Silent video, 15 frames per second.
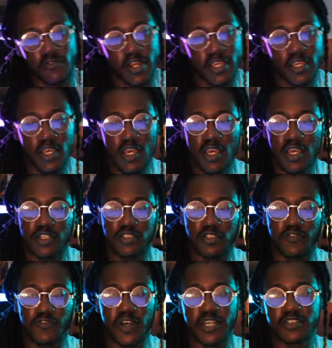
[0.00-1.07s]
right? Because you'll
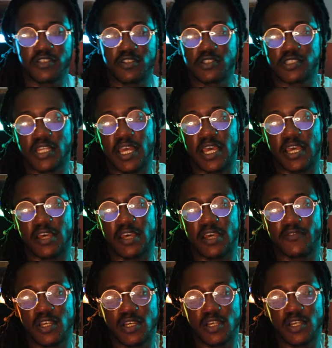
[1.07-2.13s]
find tokens that have
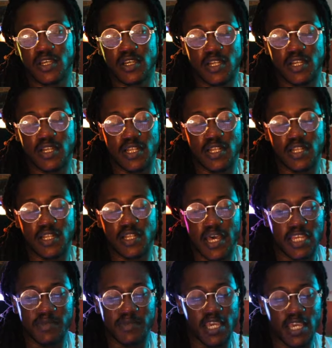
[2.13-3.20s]
a lot of the same
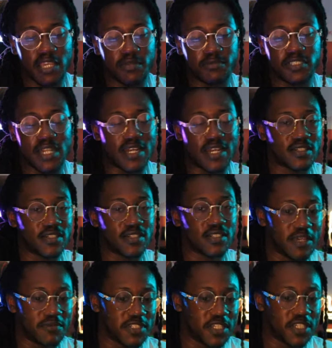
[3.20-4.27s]
names, a lot of the
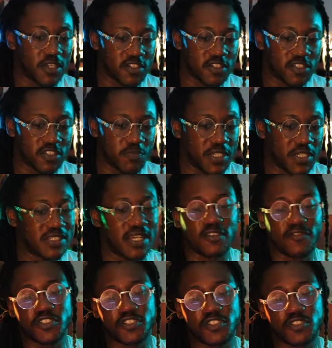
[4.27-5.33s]
same tickers, but it's not the
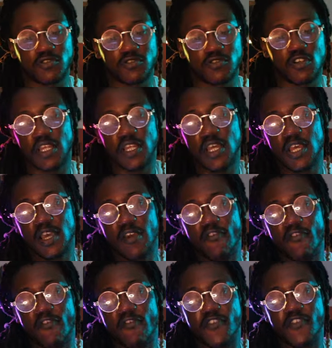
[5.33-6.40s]
official token.
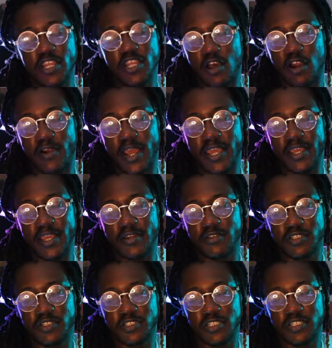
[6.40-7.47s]
Velar, right? You can
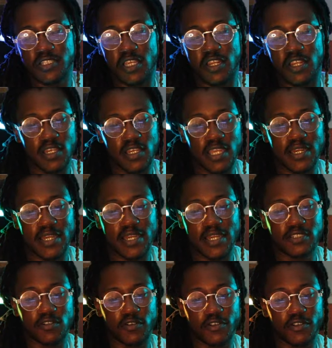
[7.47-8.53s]
see here looking nice
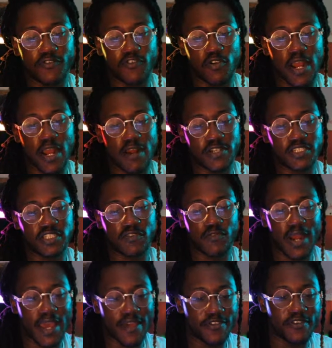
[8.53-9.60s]
on the four hours, a
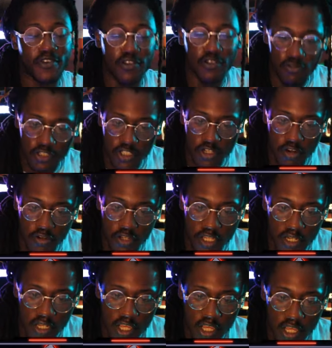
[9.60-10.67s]
rather new token,
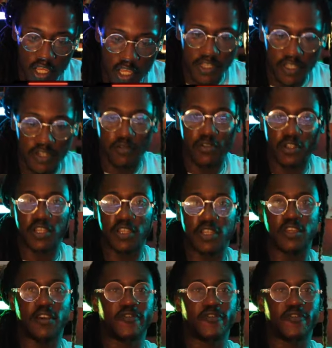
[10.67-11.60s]
but there if,